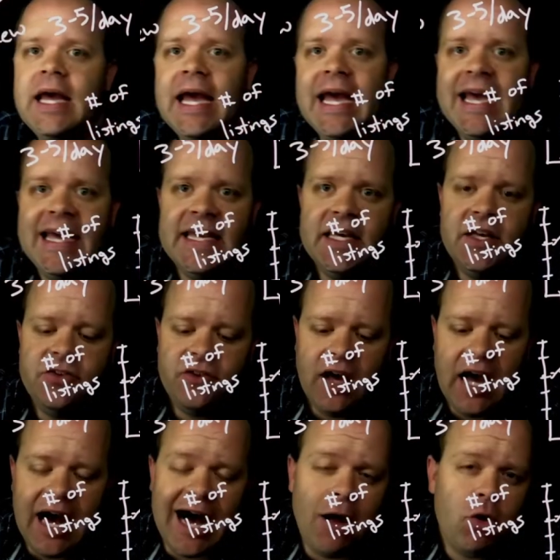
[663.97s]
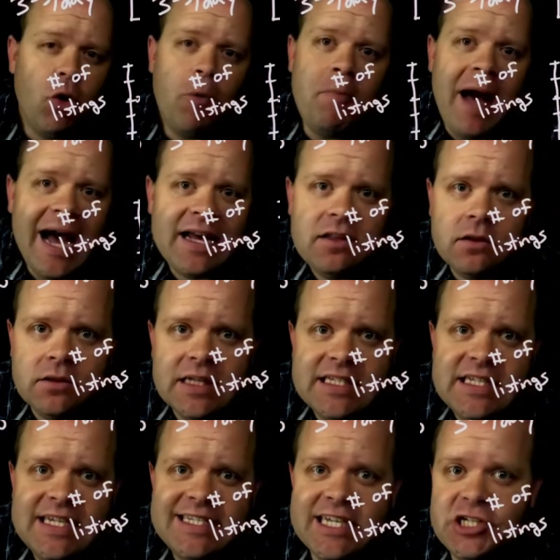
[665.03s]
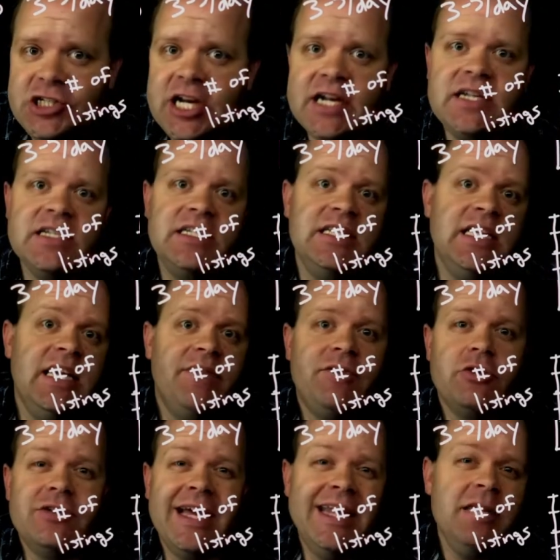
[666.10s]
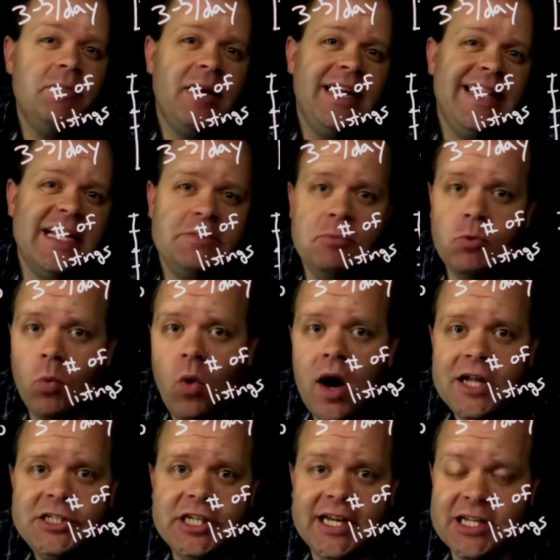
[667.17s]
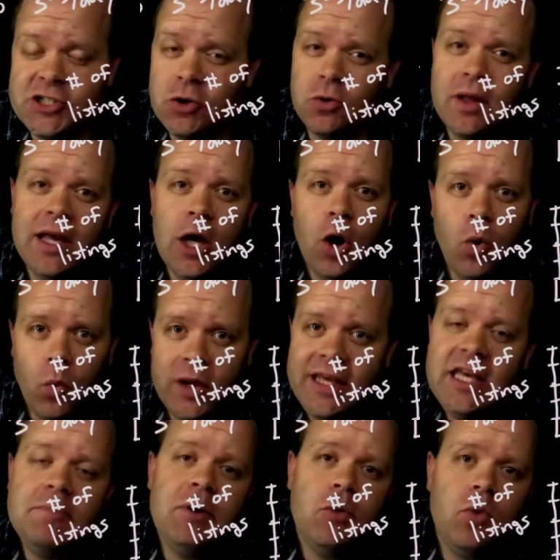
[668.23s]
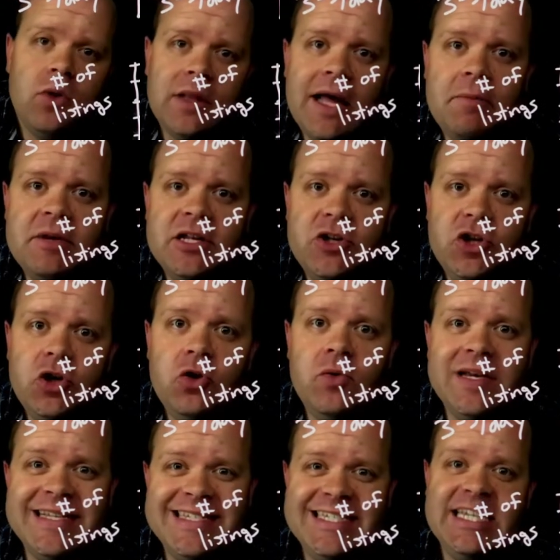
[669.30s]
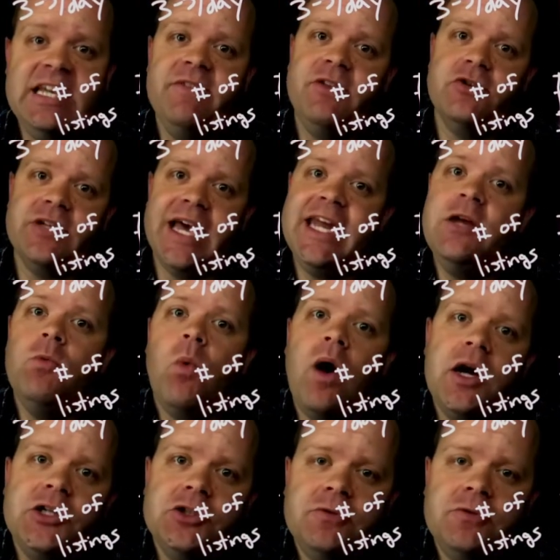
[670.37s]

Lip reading: is I'll go back into listings and check to see if there's anybody that's been watching it. So what eBay will allow me to do is see if there's any watchers for a